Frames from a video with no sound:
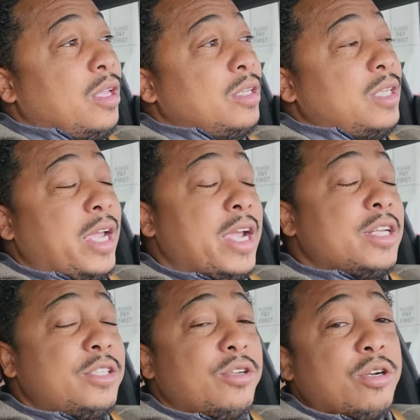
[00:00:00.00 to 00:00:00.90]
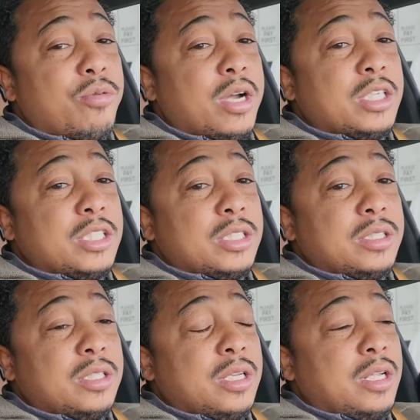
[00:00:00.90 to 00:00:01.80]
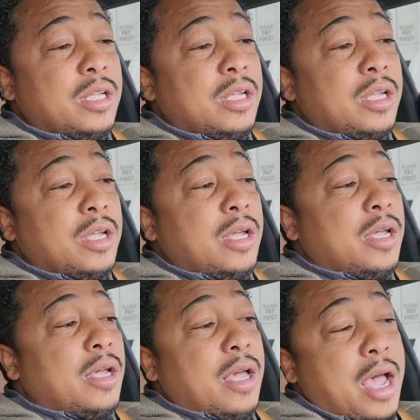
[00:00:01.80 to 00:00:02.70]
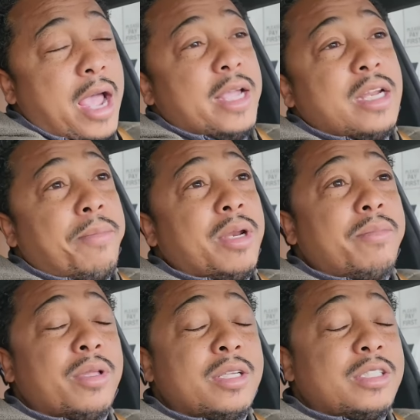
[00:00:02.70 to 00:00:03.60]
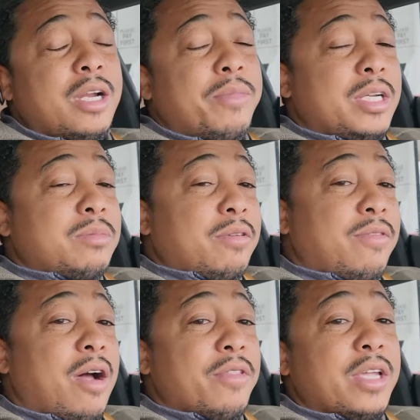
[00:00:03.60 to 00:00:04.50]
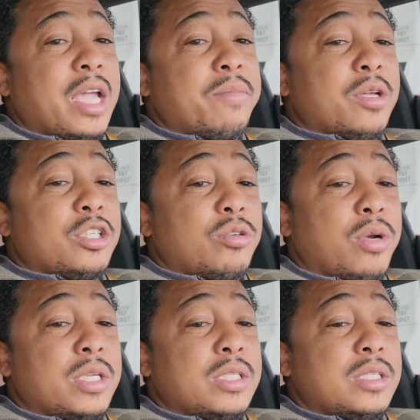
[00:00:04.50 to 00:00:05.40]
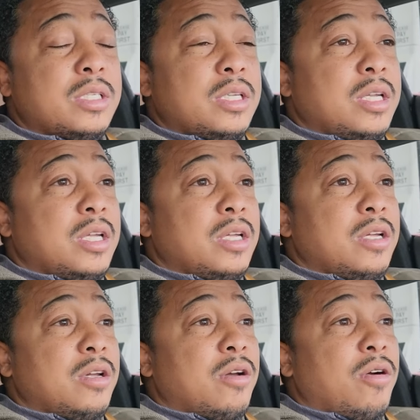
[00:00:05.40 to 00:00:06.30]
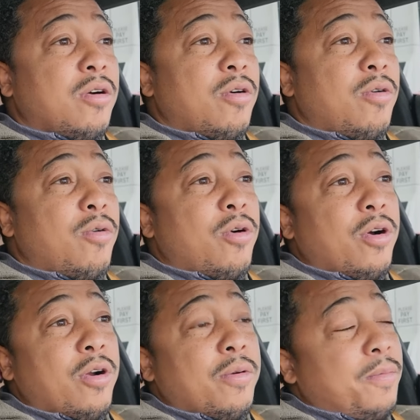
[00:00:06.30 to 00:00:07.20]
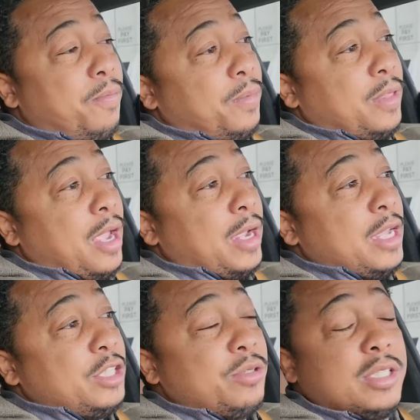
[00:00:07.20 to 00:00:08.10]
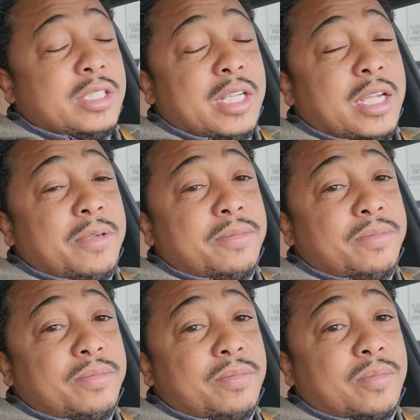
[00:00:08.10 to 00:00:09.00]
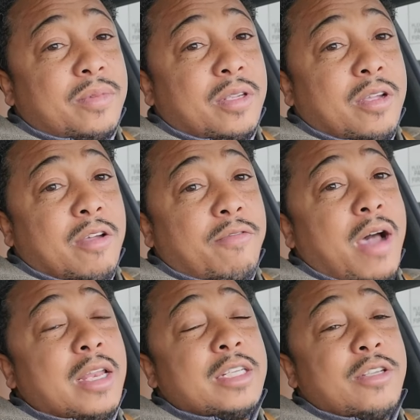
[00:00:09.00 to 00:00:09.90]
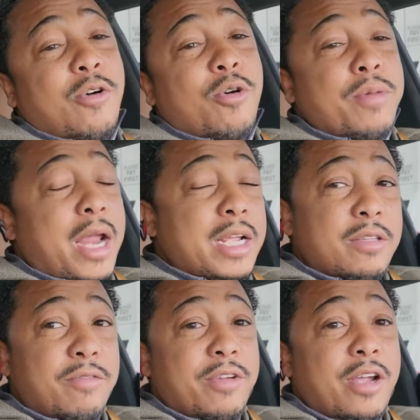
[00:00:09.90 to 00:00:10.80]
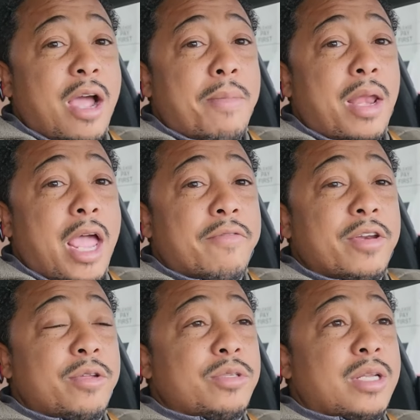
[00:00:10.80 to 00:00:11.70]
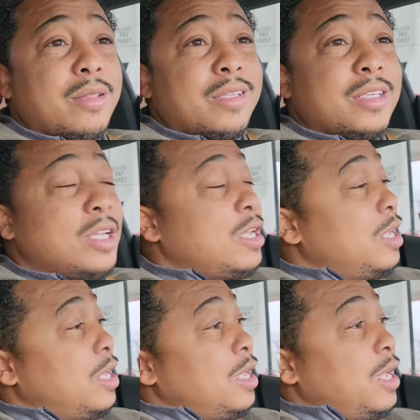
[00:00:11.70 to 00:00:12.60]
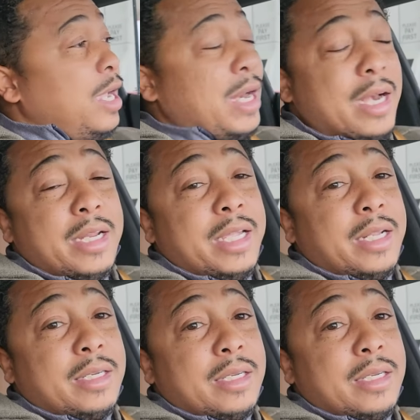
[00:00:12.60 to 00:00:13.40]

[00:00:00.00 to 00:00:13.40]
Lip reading: to answer your question, I end up in the military because my father gave me a choice, or I guess you can say Valen told me I need to figure out my life and do something. And I did.